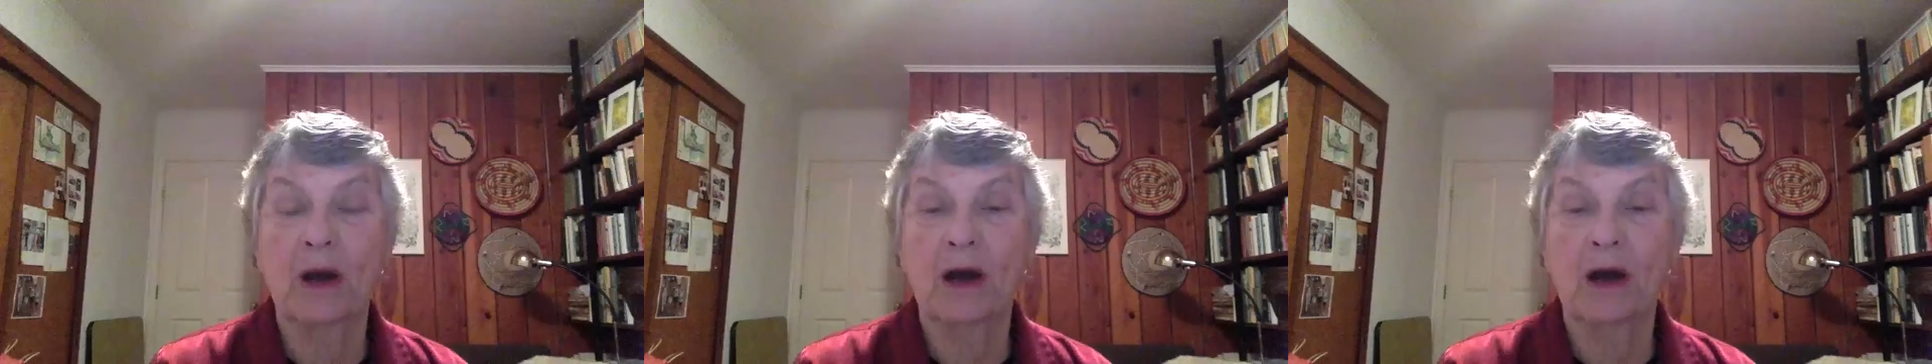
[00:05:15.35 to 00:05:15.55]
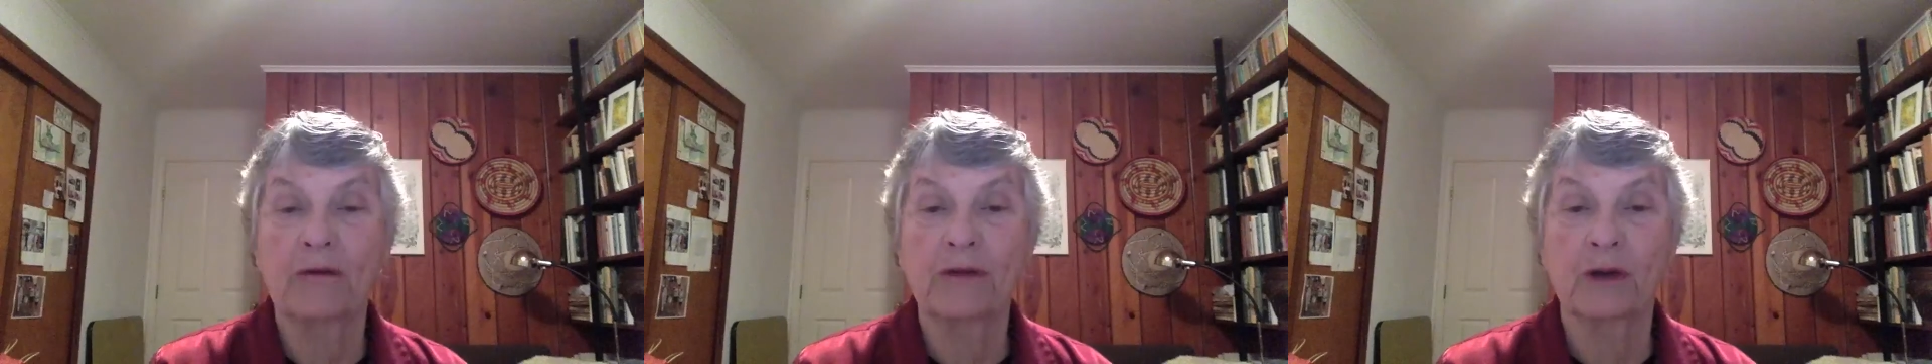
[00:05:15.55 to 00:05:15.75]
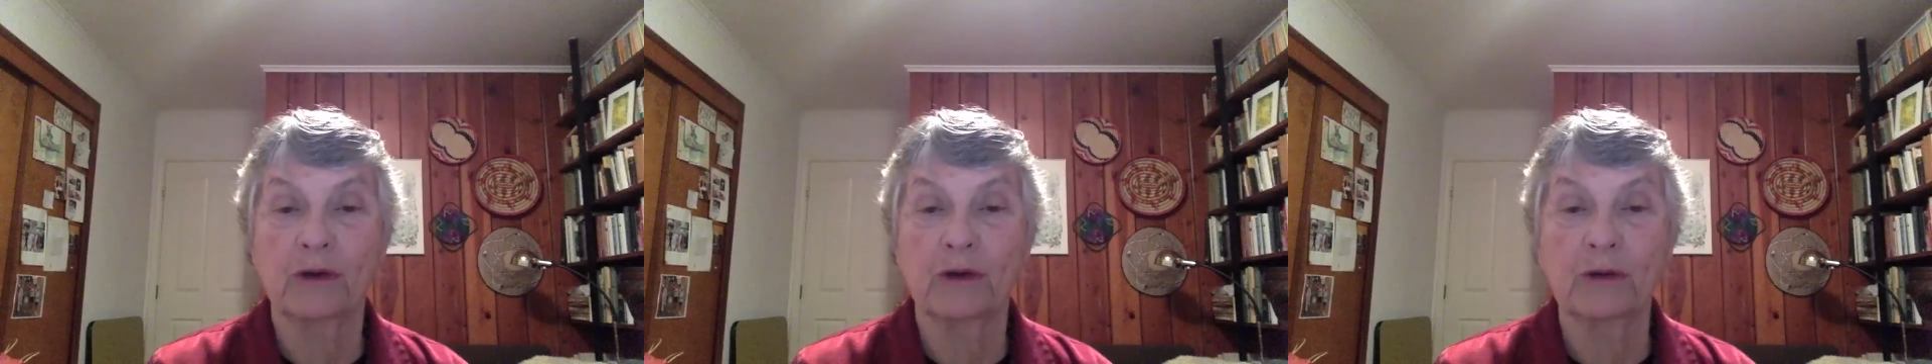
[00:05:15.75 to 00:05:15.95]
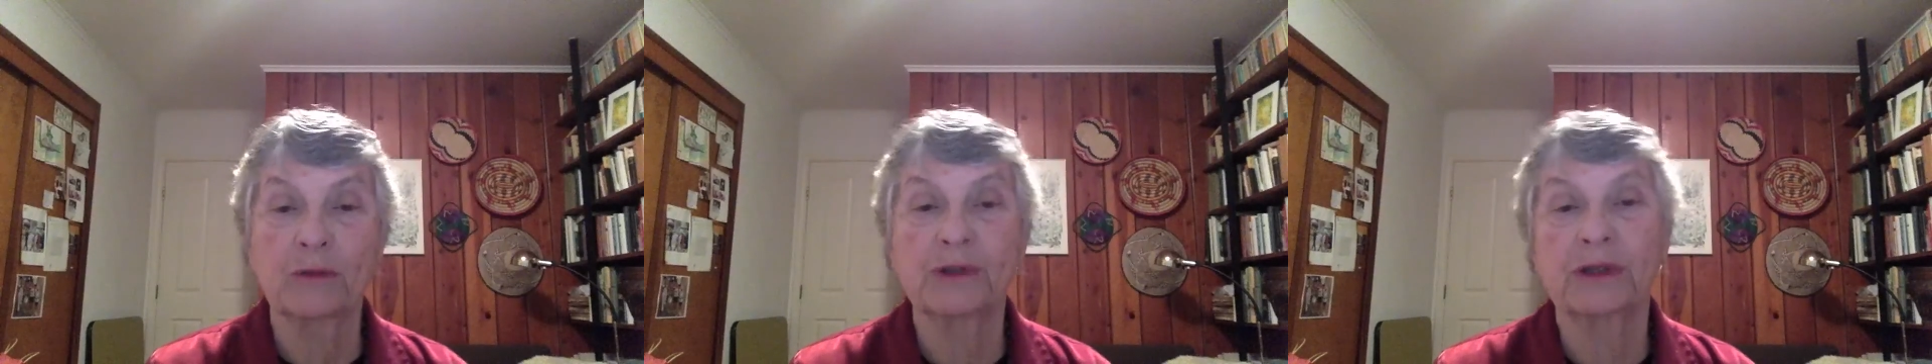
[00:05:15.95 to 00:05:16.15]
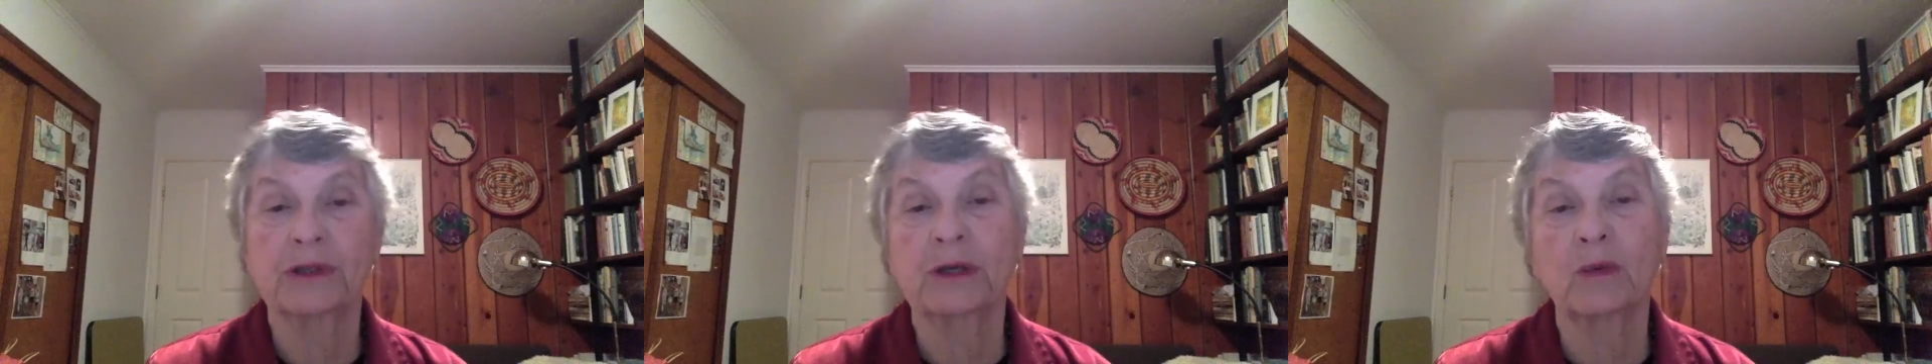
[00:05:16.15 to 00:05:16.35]
of the
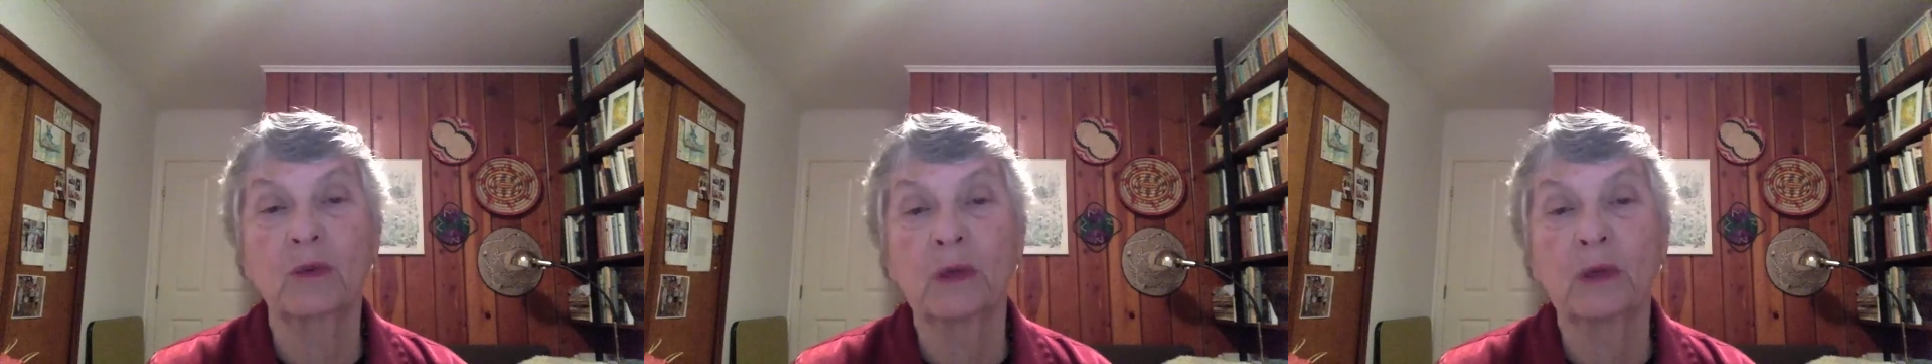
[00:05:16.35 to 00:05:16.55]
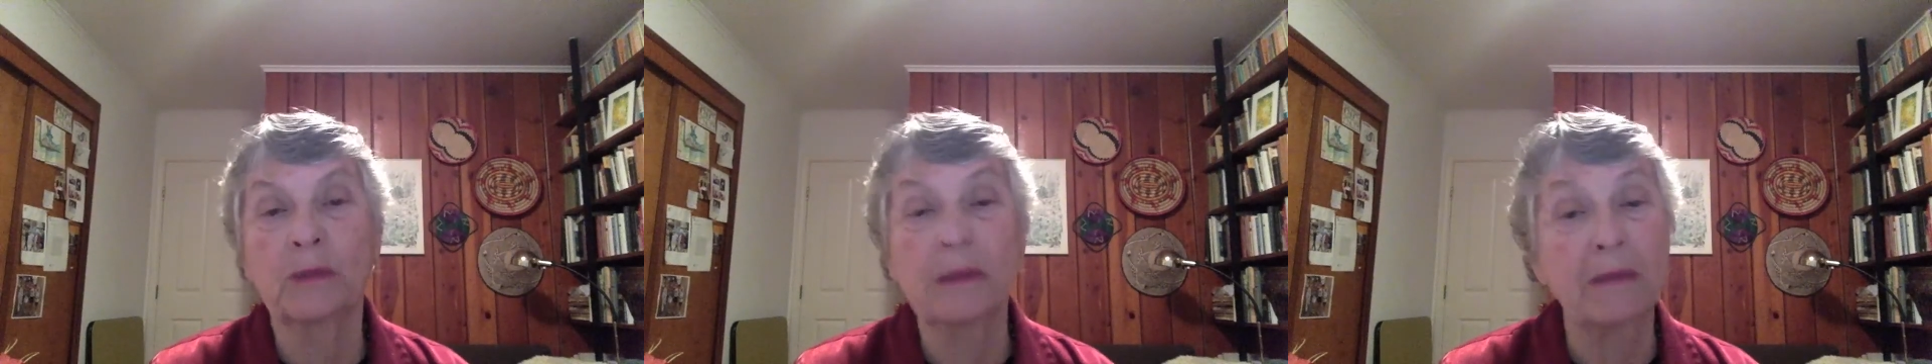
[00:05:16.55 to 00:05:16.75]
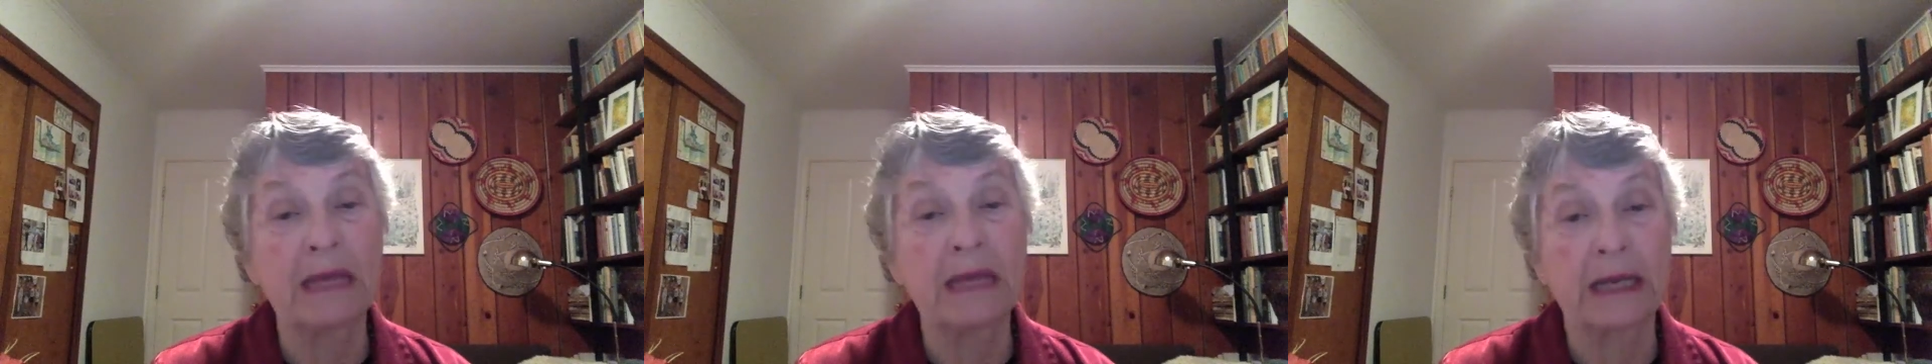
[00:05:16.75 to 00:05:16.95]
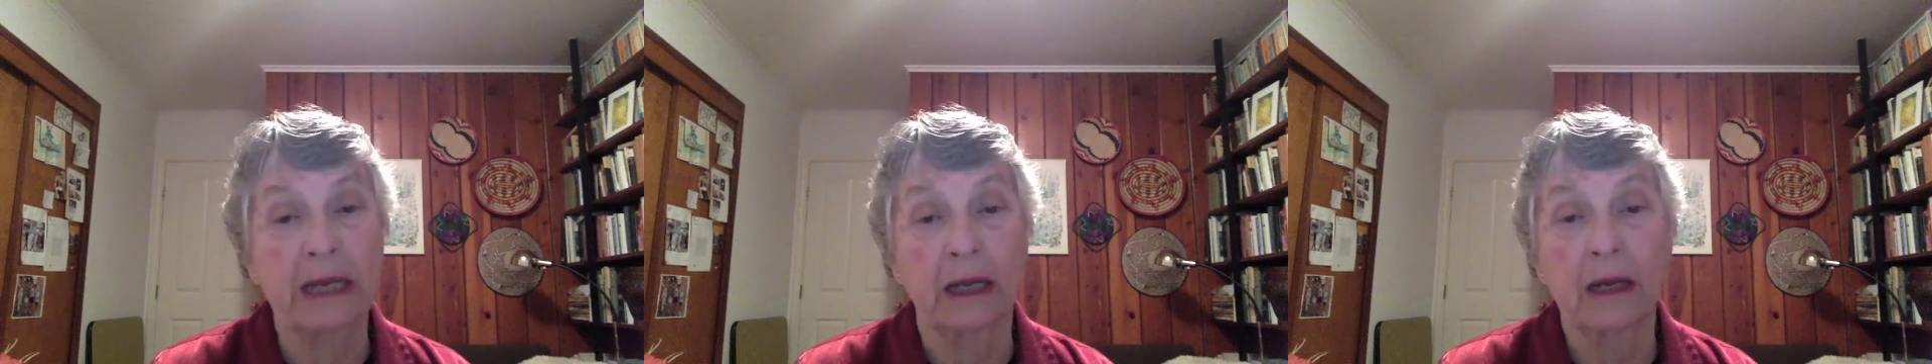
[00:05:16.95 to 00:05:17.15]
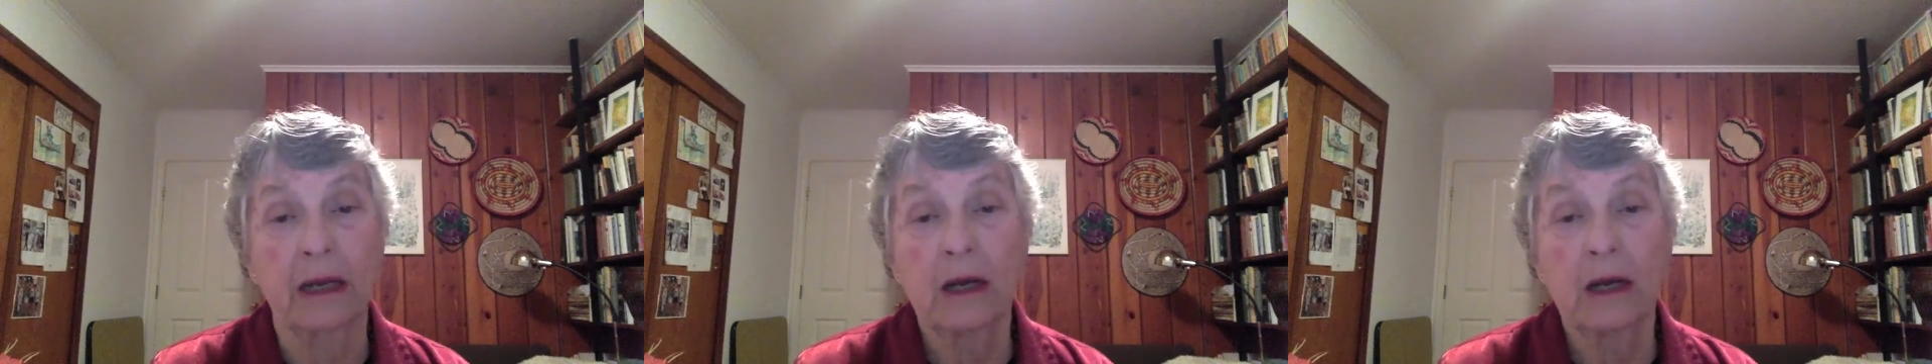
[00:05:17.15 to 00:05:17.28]
groups that will be meeting